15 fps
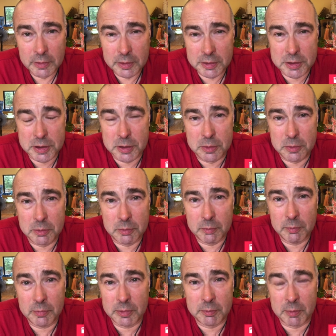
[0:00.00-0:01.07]

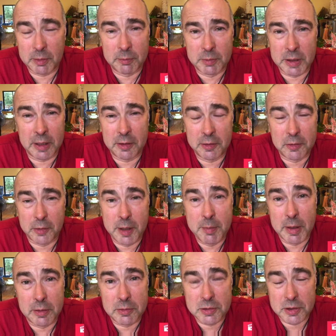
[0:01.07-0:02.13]
3
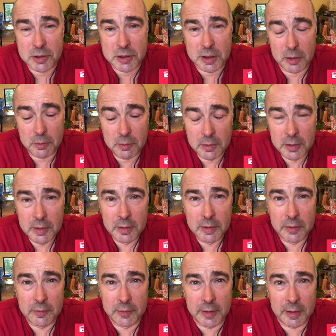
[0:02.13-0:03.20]
months or so,
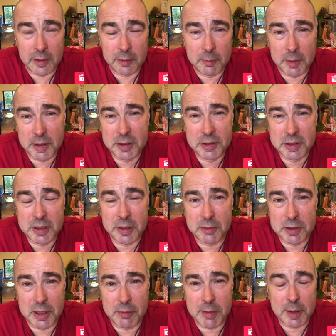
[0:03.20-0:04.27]
then I would
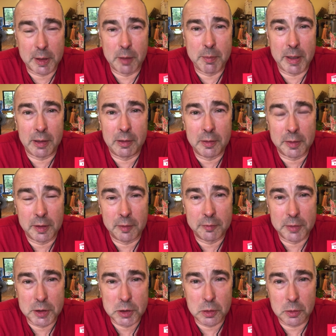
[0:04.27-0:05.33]
seriously recommend looking for
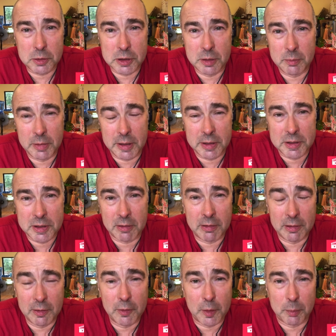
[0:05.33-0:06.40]
short-term lease. There are a
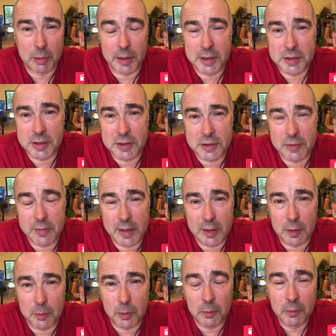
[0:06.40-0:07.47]
lot of places
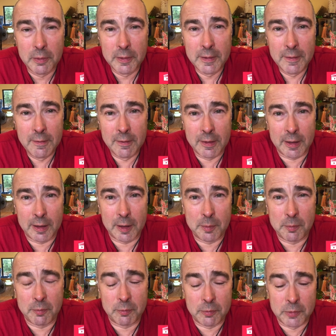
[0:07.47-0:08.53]
available.
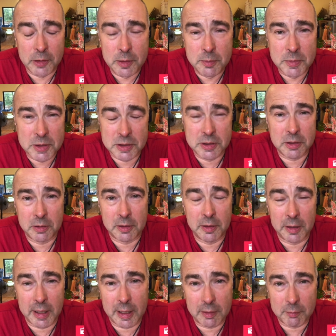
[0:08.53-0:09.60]
Rooms you can
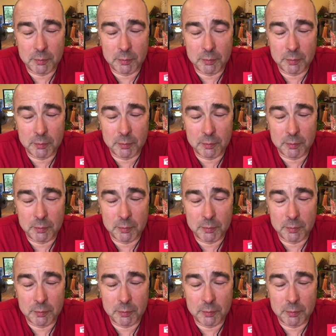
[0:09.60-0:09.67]
get